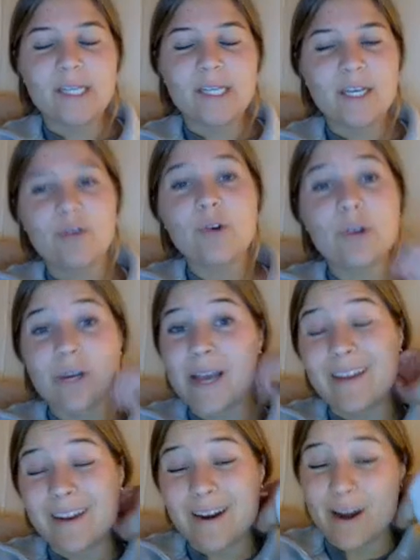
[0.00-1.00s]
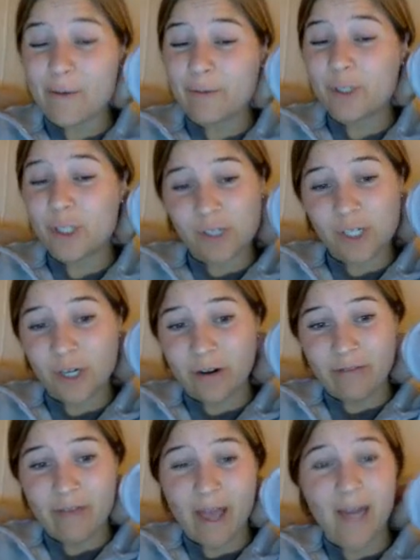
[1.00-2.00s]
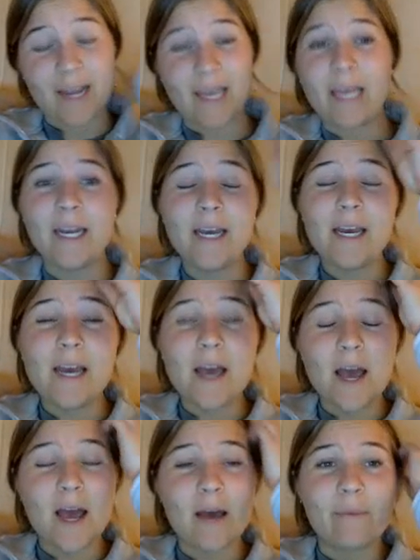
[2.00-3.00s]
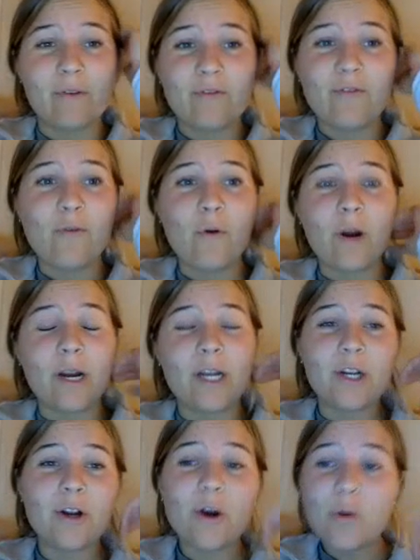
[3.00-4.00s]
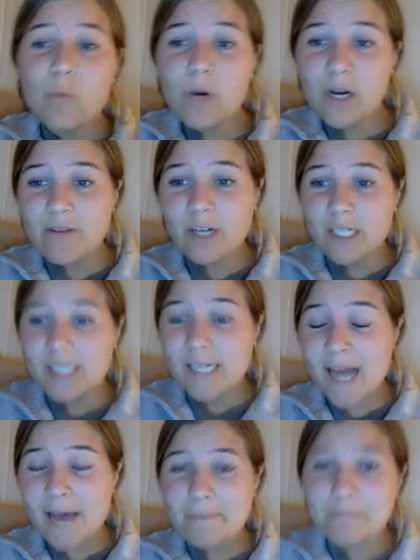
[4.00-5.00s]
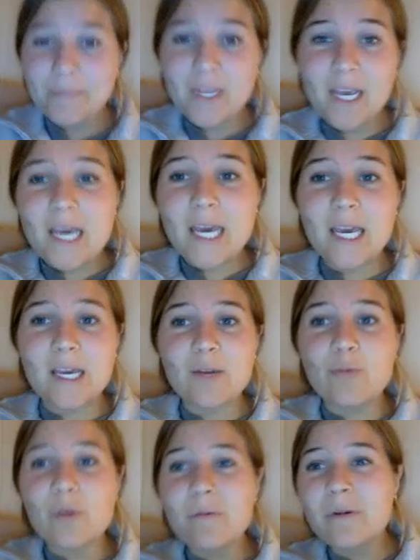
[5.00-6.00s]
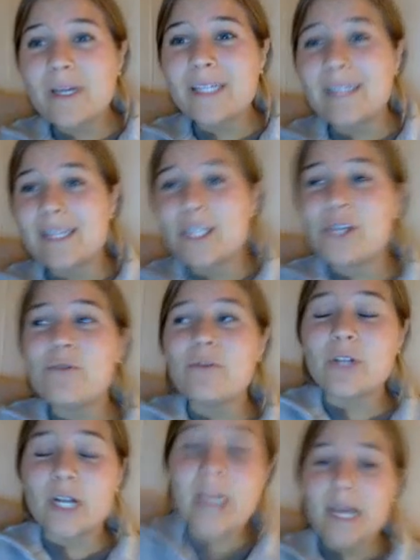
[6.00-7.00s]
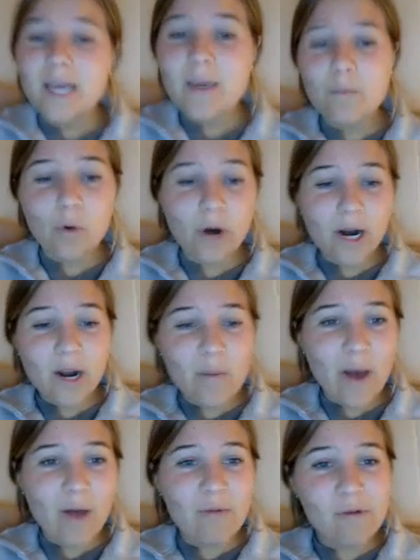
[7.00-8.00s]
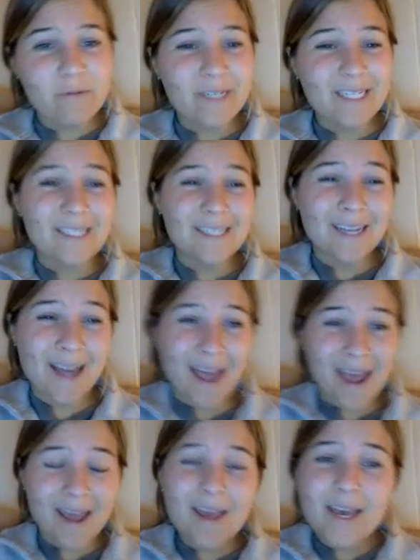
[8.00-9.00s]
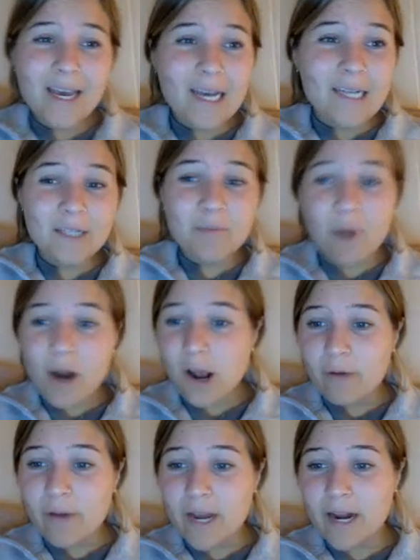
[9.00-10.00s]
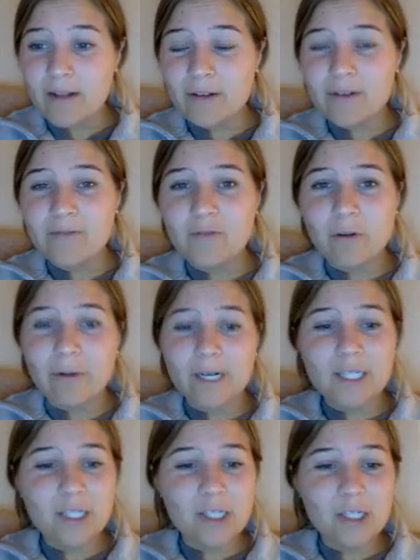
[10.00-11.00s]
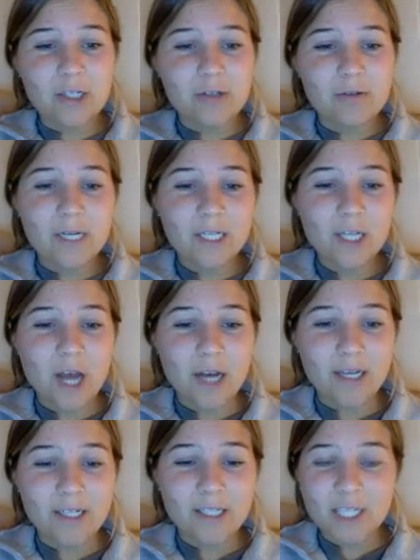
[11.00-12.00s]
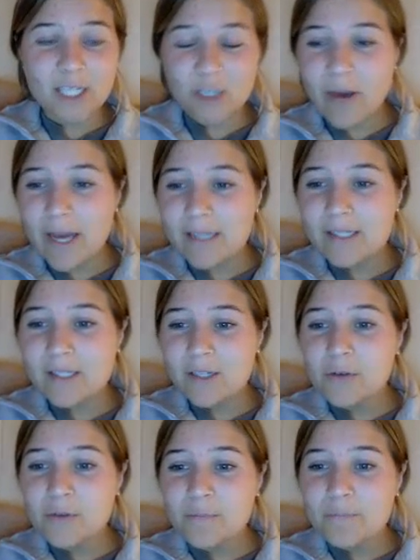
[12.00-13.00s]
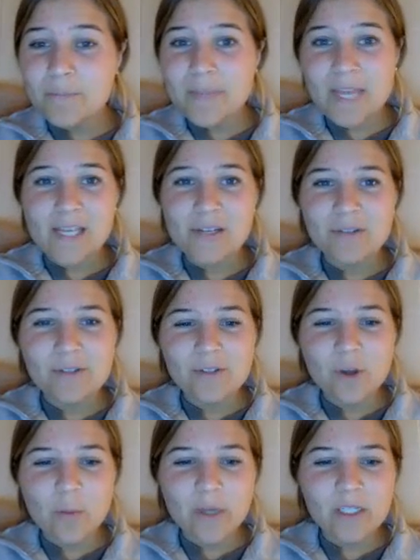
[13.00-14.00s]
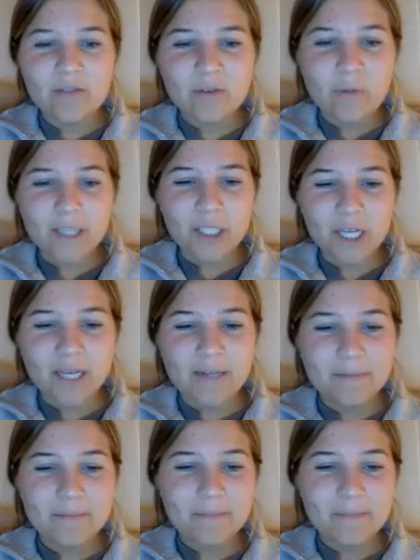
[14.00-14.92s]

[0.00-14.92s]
that you created, and I want you to turn that in for your homework for today. And we will continue learning more about what we did today tomorrow, and I look forward to talking to you guys soon. Thank you so much for watching.